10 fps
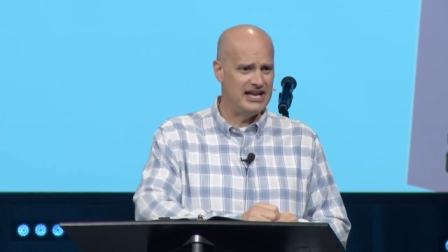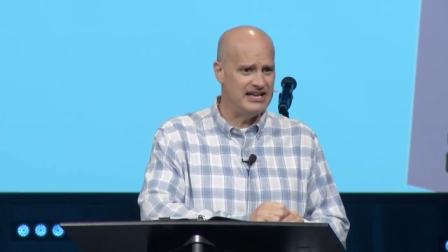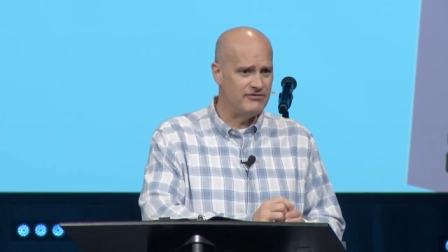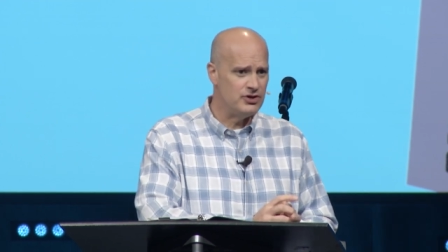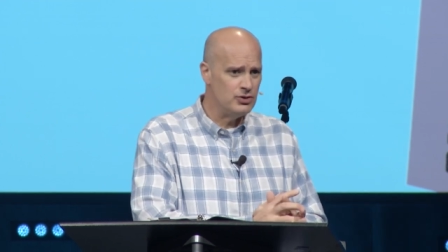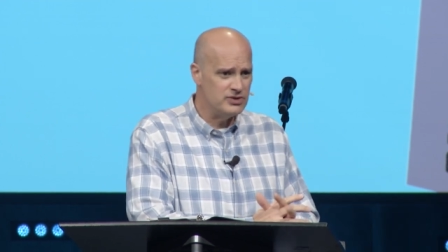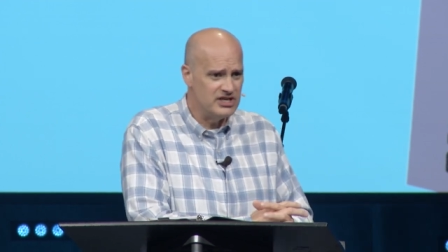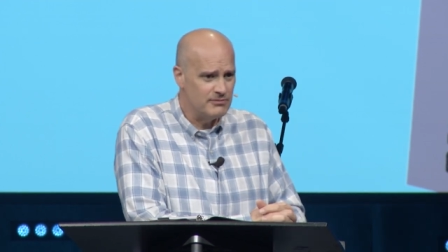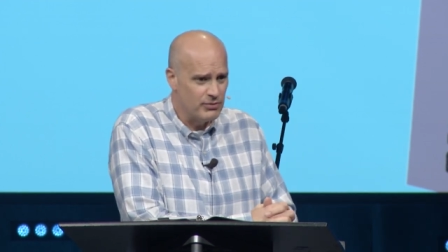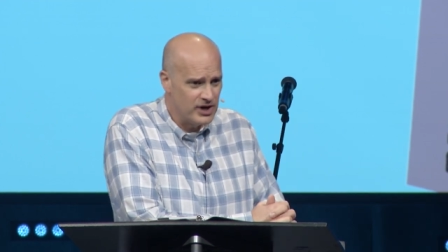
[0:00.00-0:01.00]
And if you
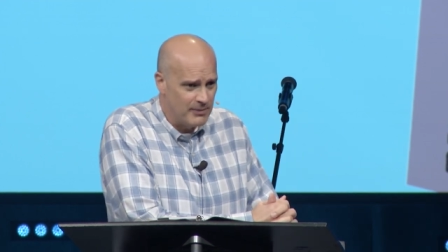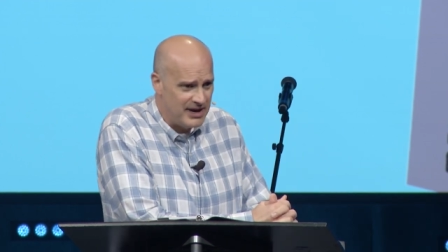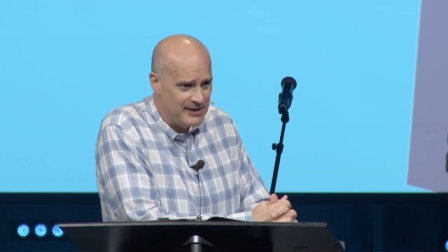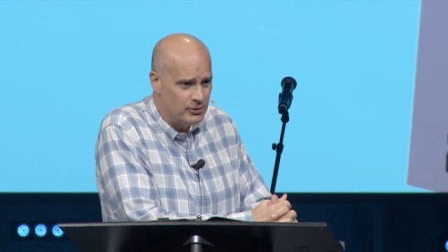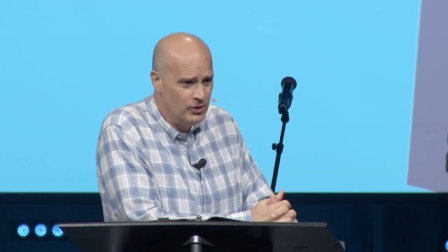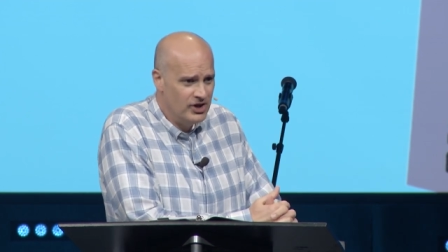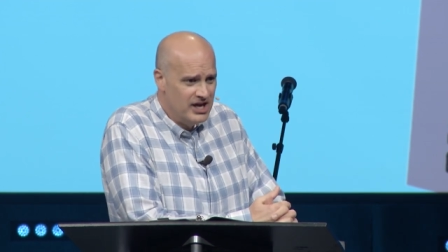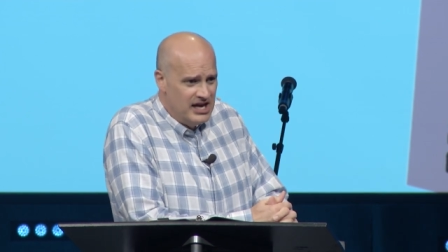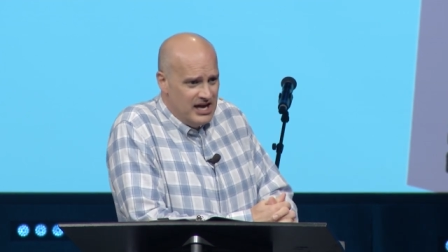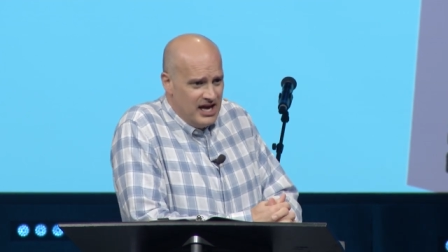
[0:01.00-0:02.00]
didn't bring a Bible,
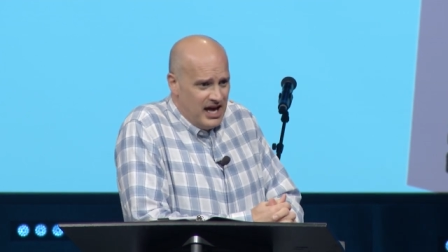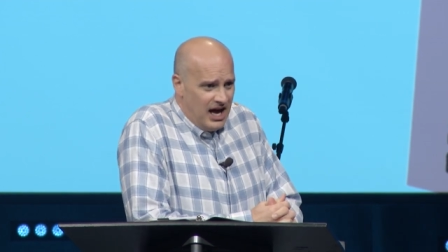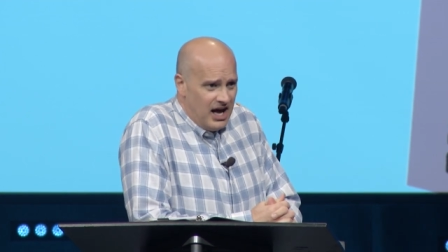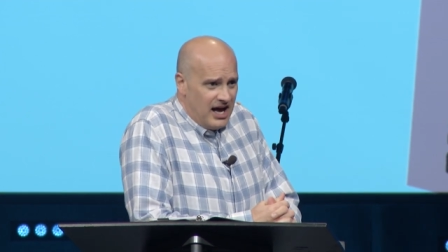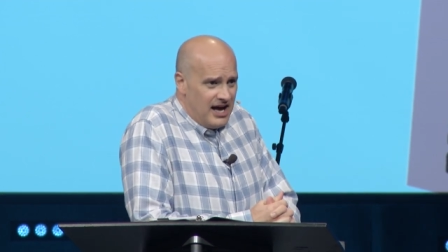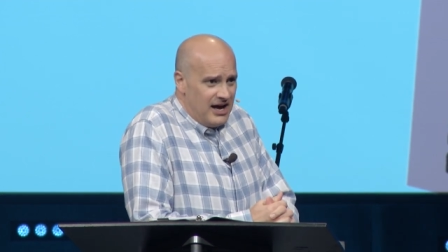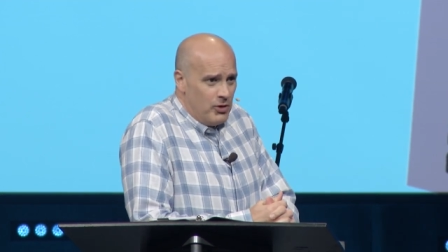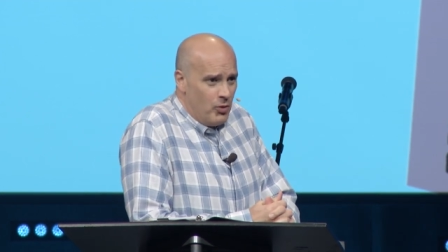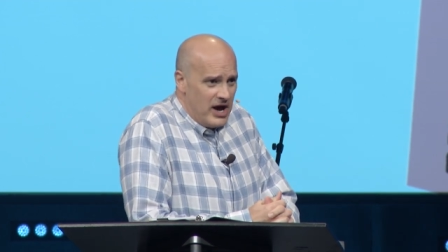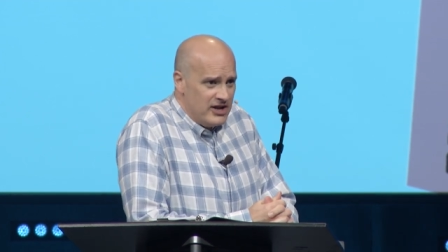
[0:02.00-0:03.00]
Uh,
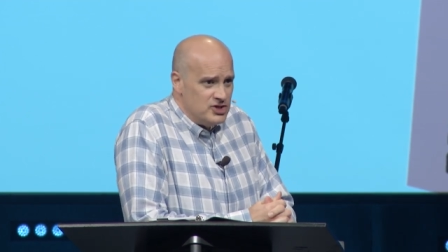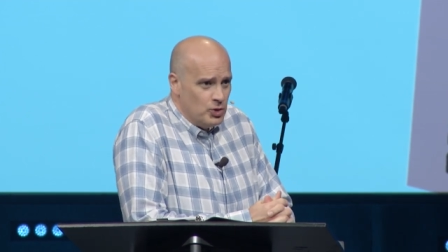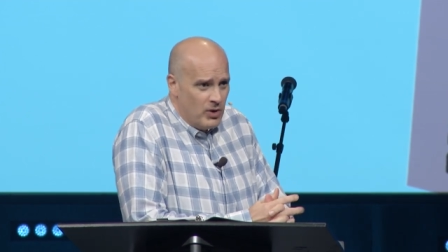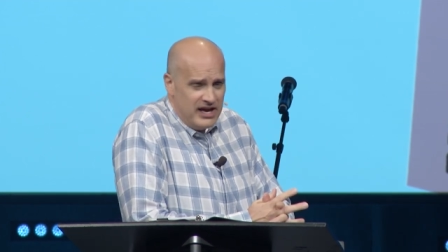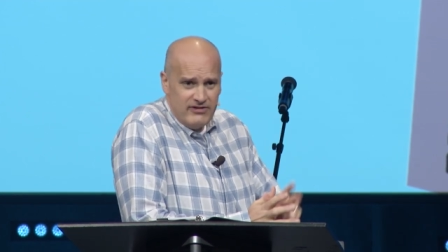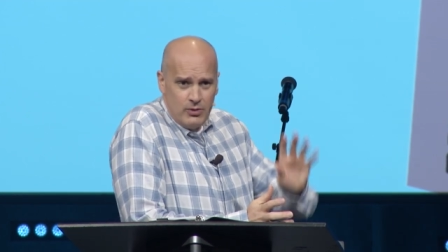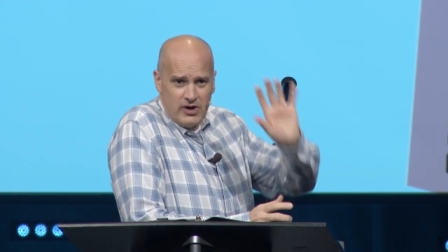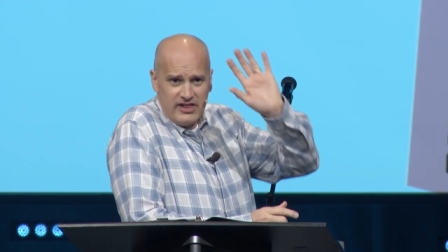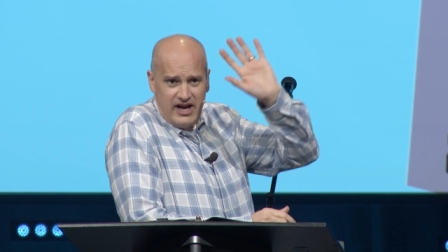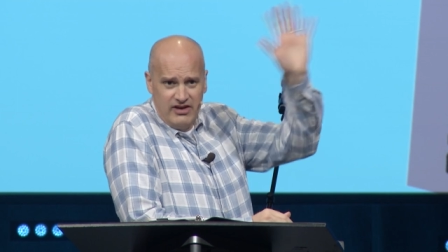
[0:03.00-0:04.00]
why don't you wave at
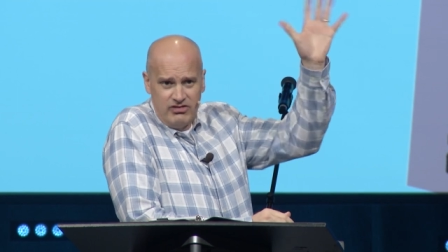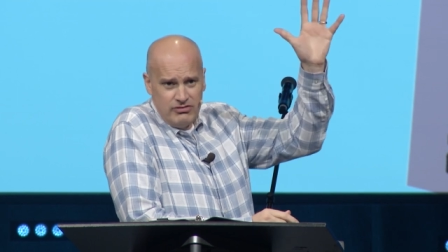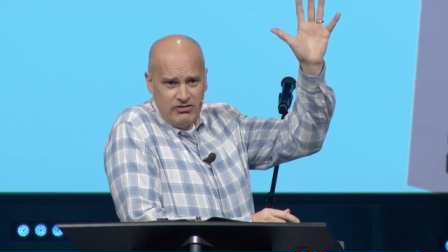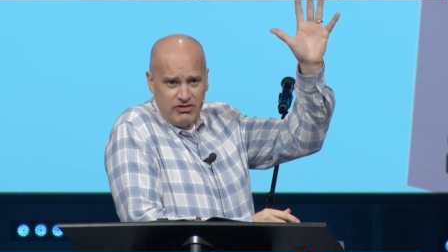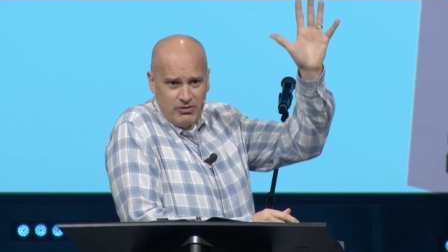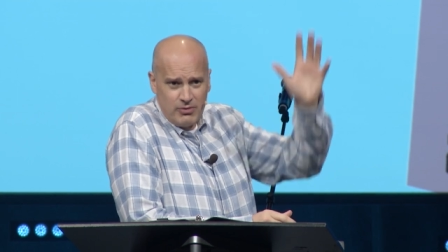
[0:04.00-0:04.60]
one of the ushers?